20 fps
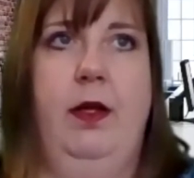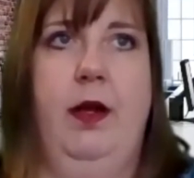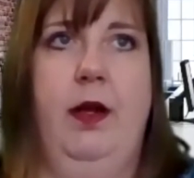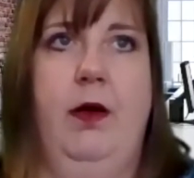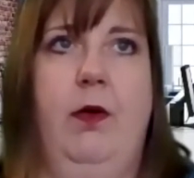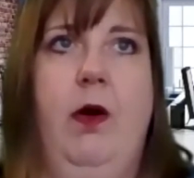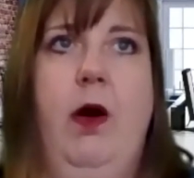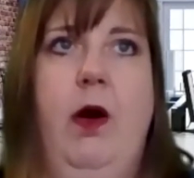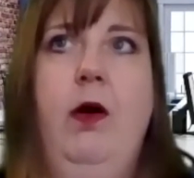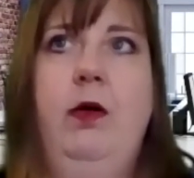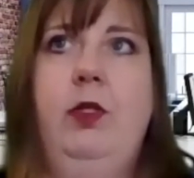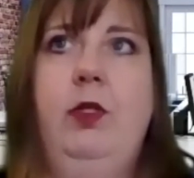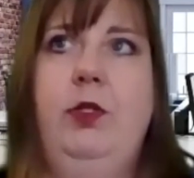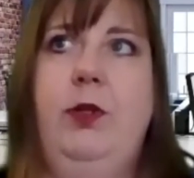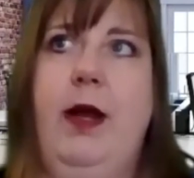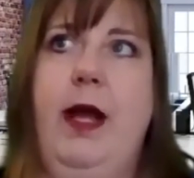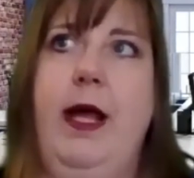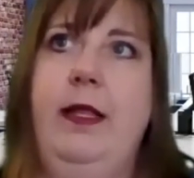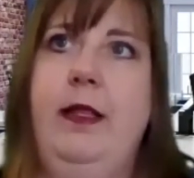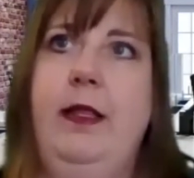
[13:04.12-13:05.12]
Oh,
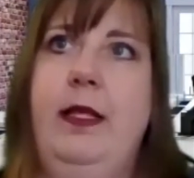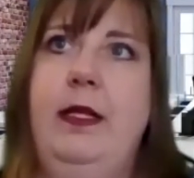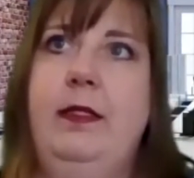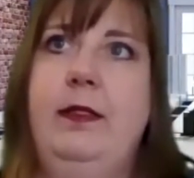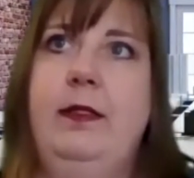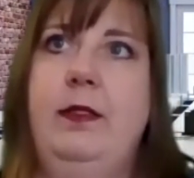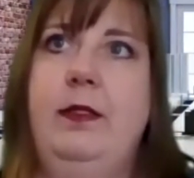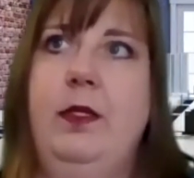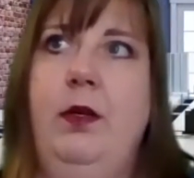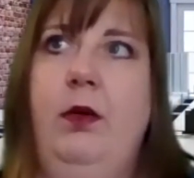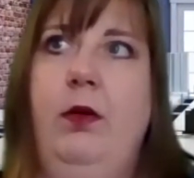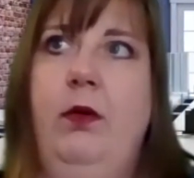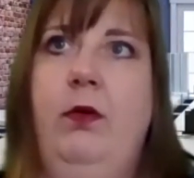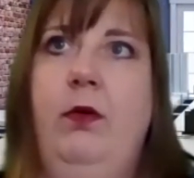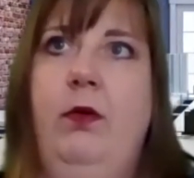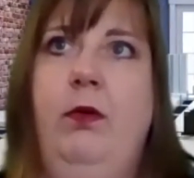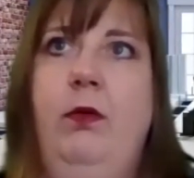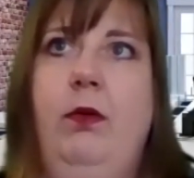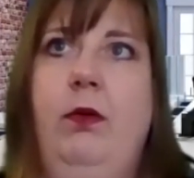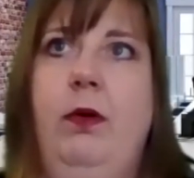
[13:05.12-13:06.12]
try this
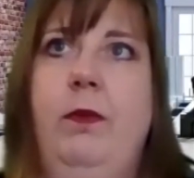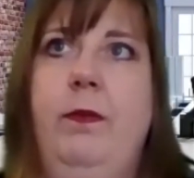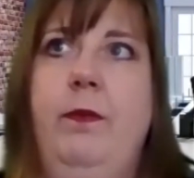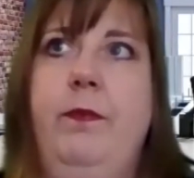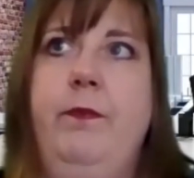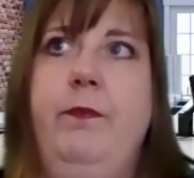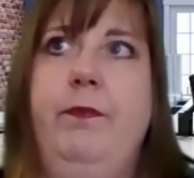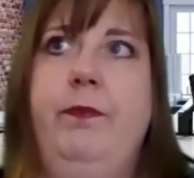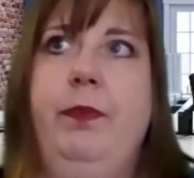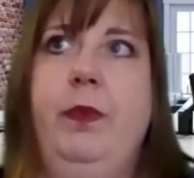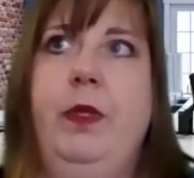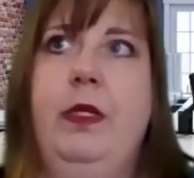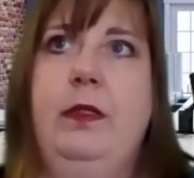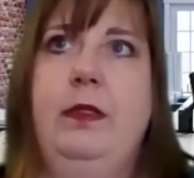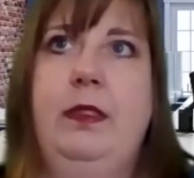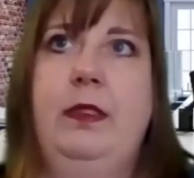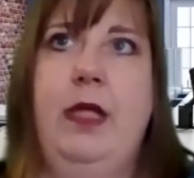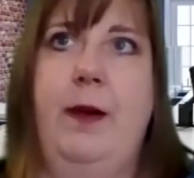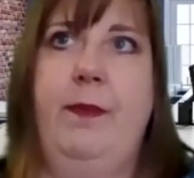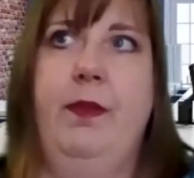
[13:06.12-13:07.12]
new
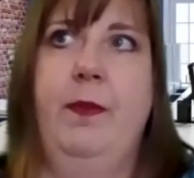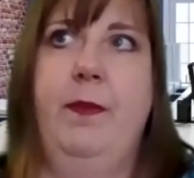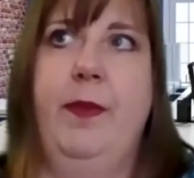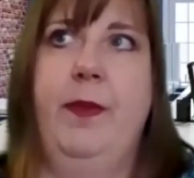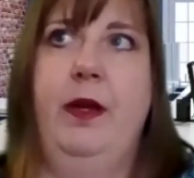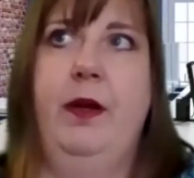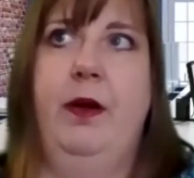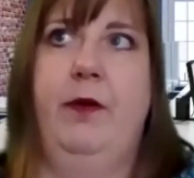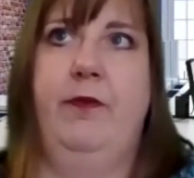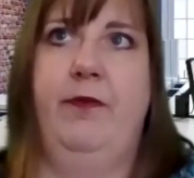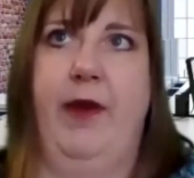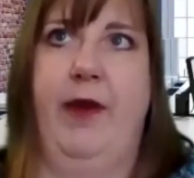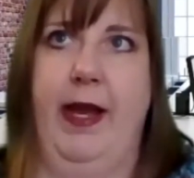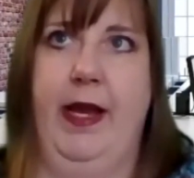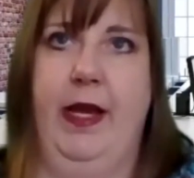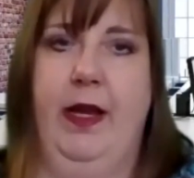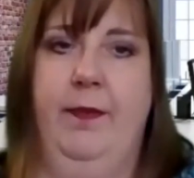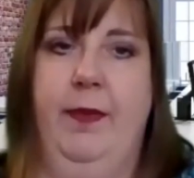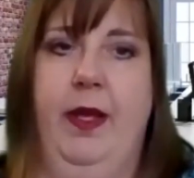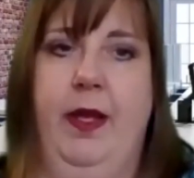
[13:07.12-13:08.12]
supplement or
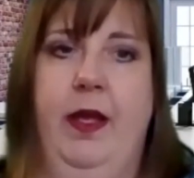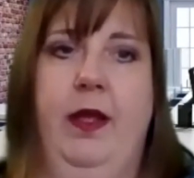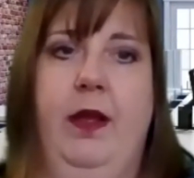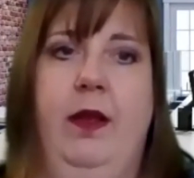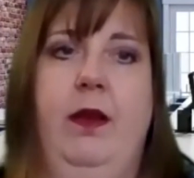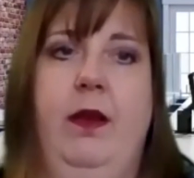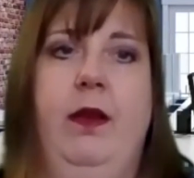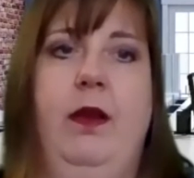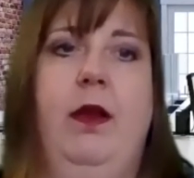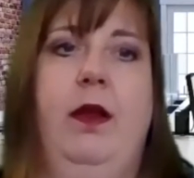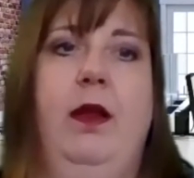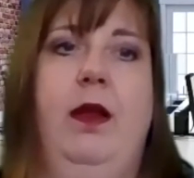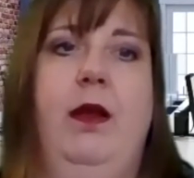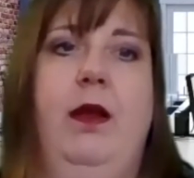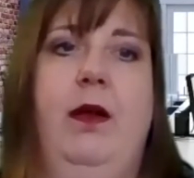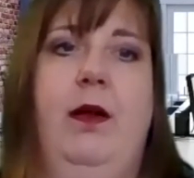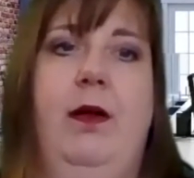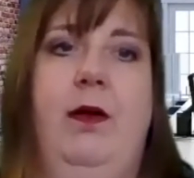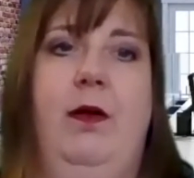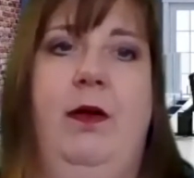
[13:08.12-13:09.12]
vitamin
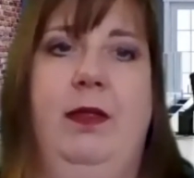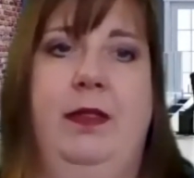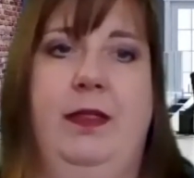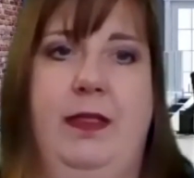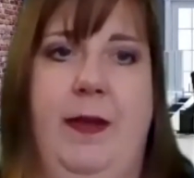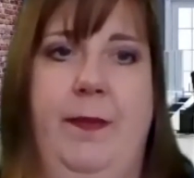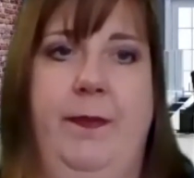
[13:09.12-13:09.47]
or